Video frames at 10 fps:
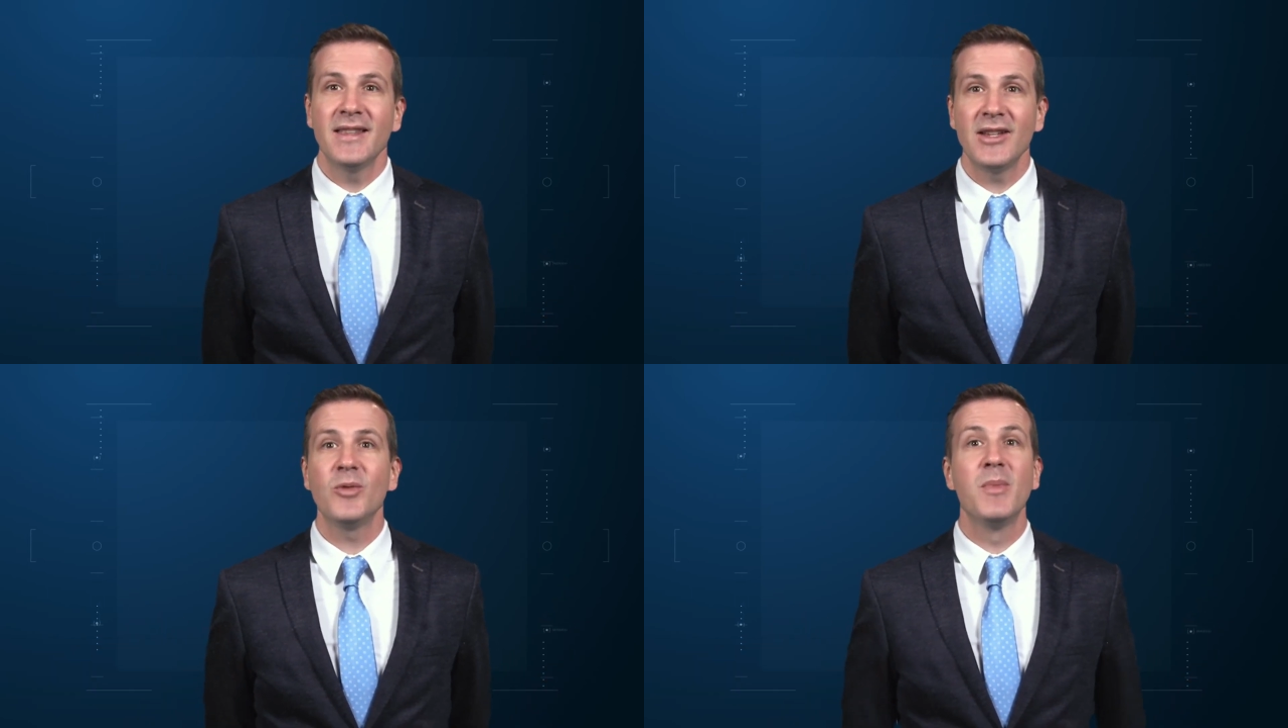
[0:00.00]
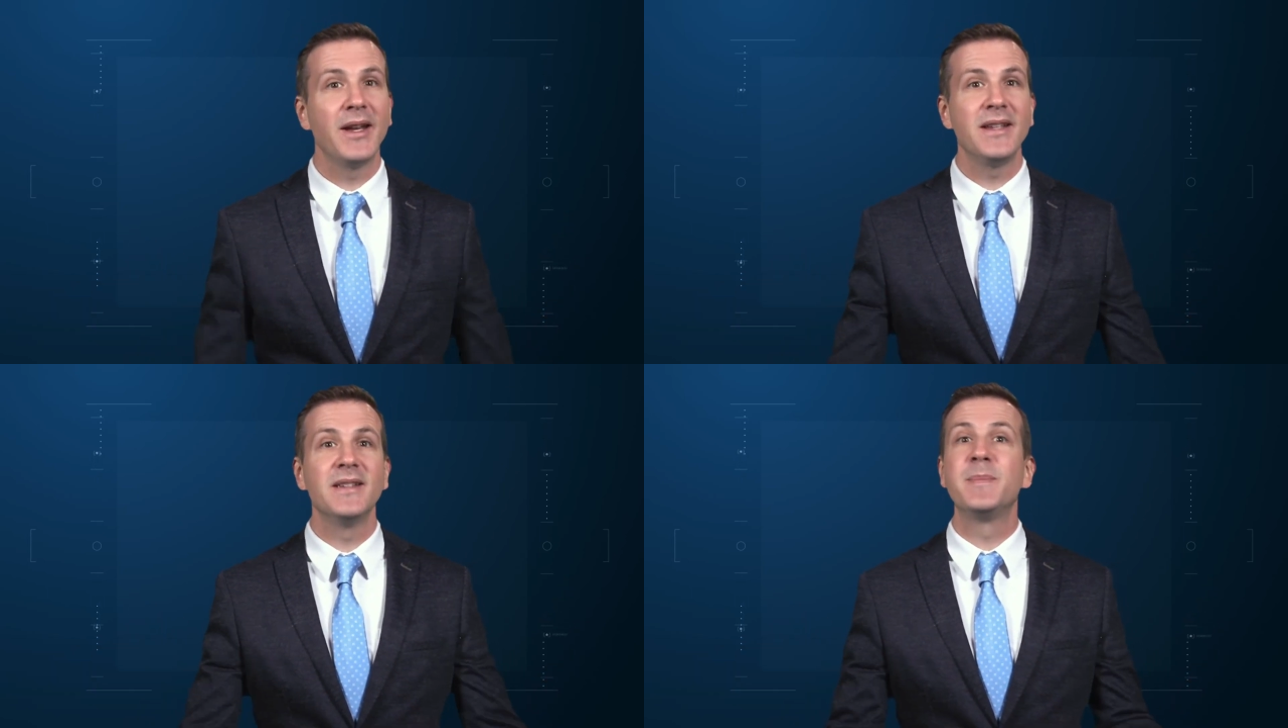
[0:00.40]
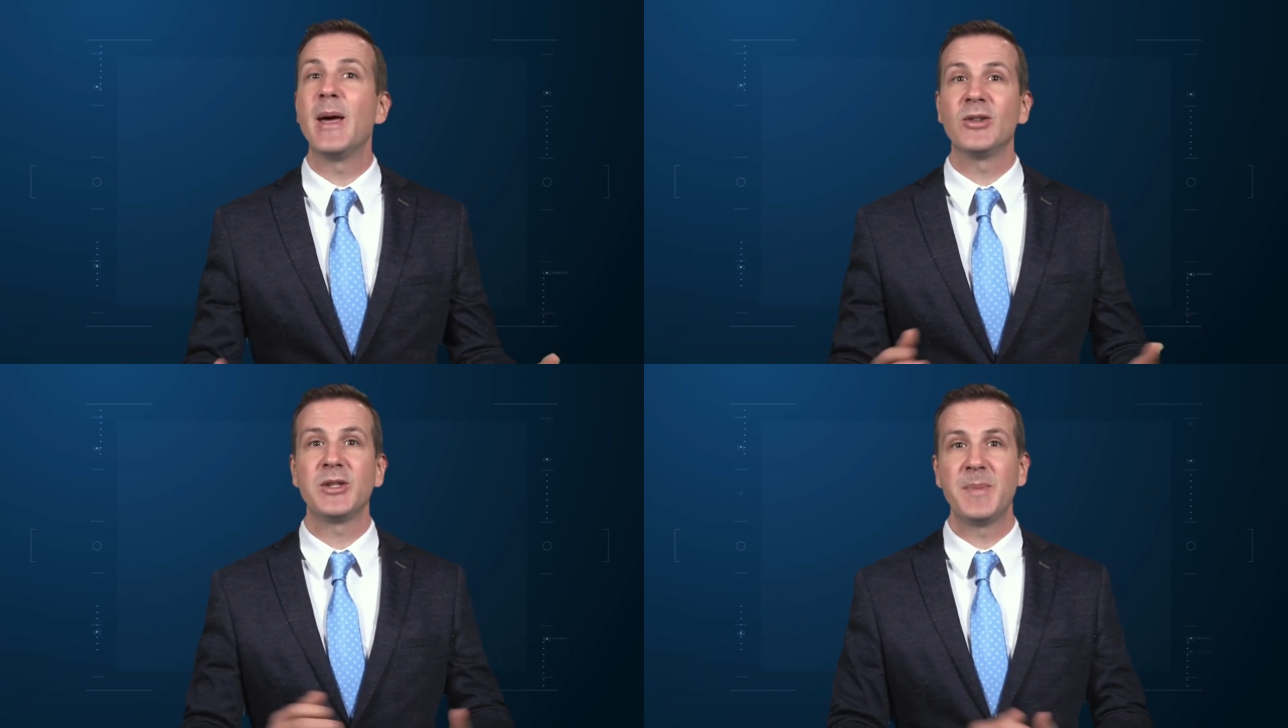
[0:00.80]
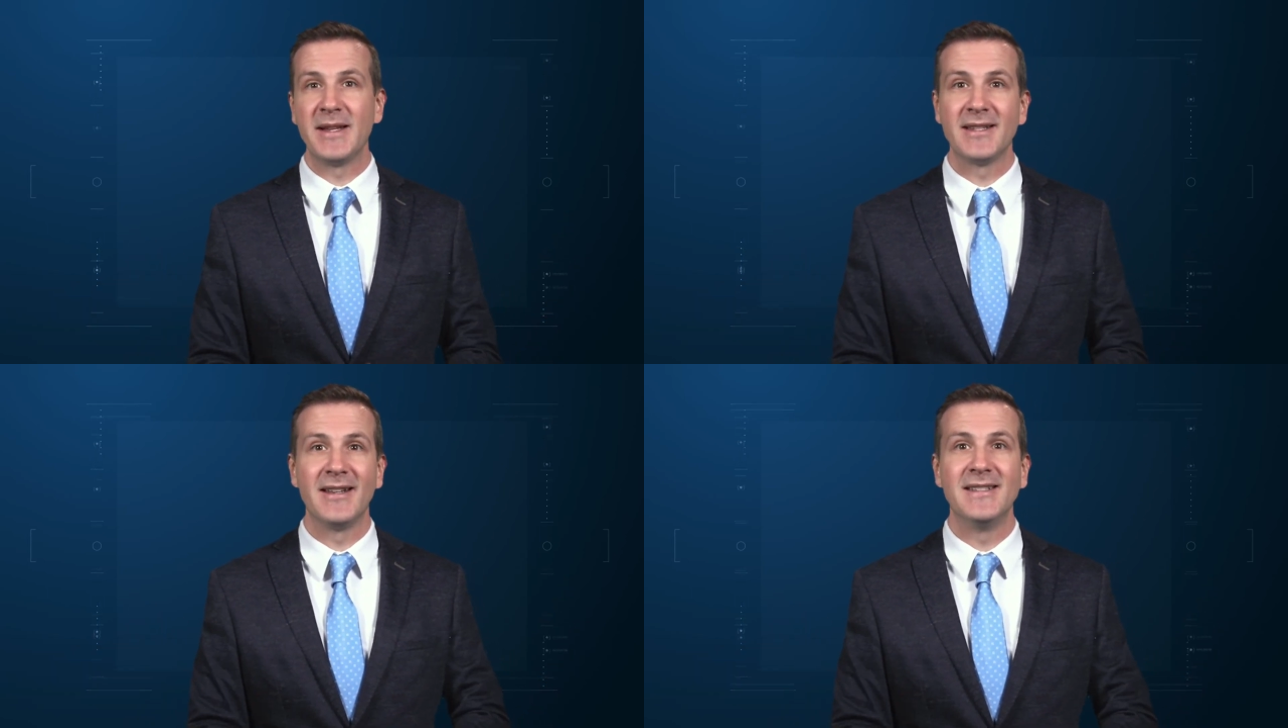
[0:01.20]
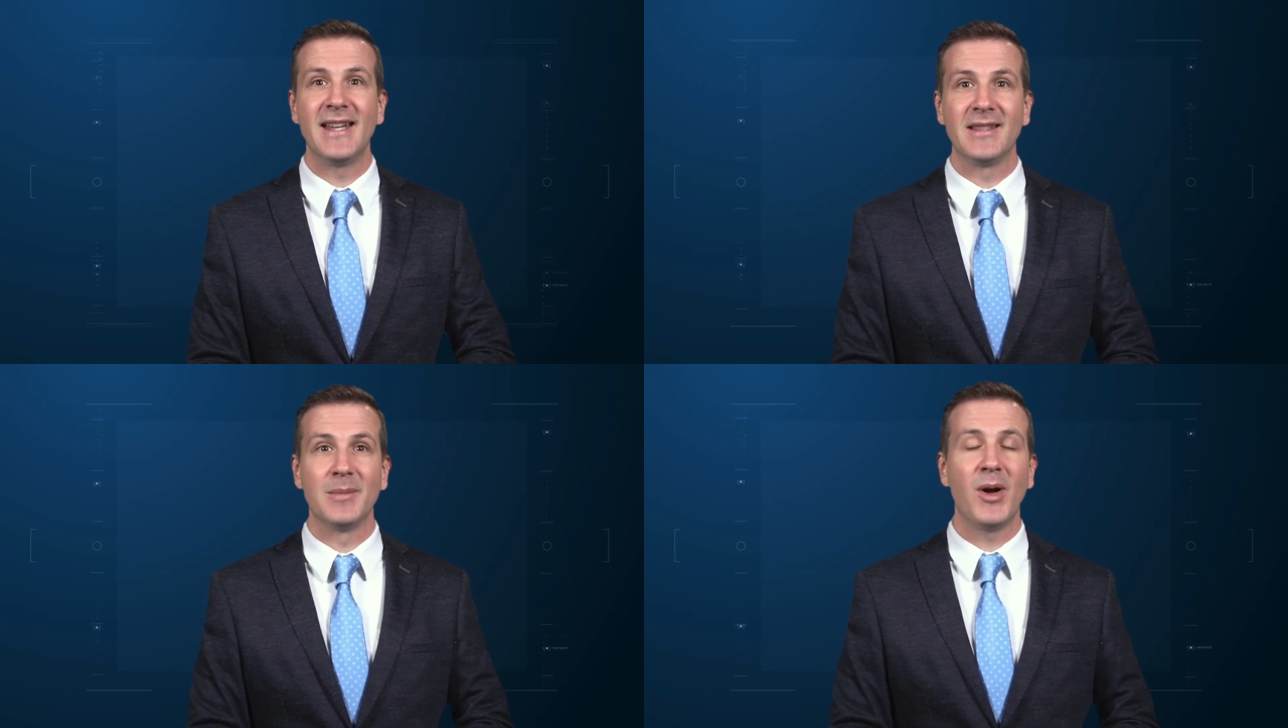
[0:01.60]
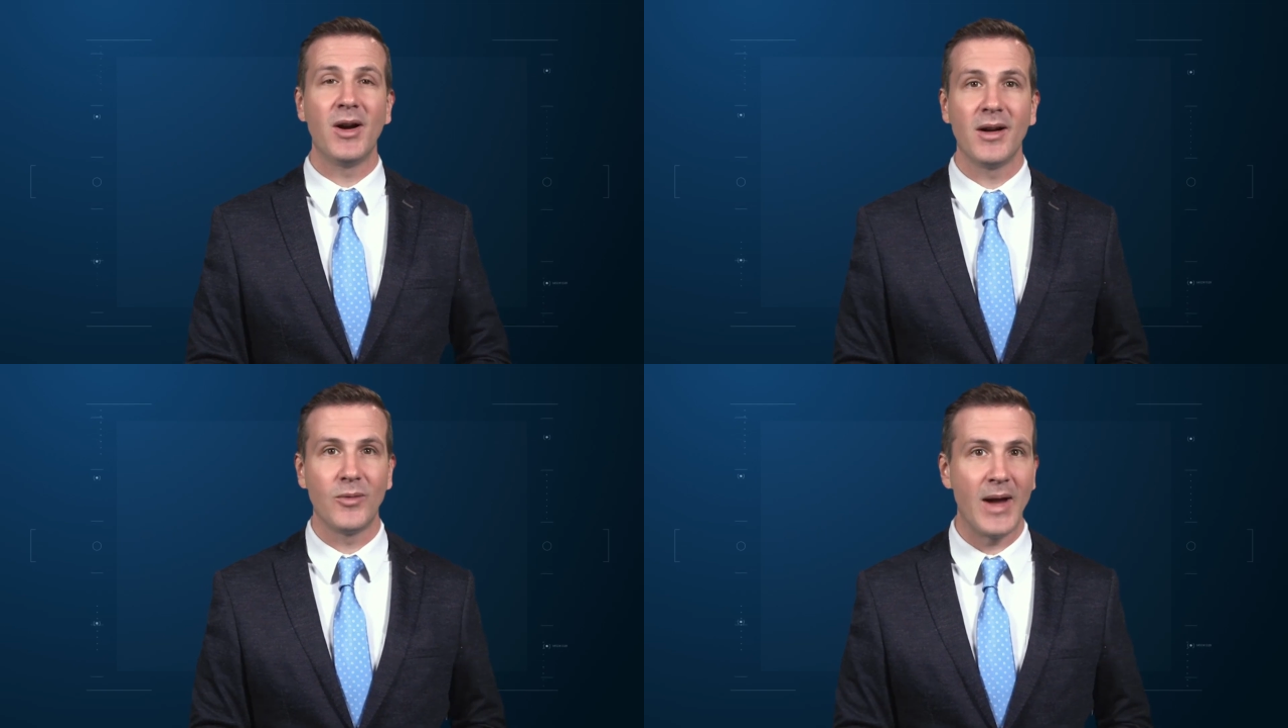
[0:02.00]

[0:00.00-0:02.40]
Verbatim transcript: that your money is better spent on a day at the park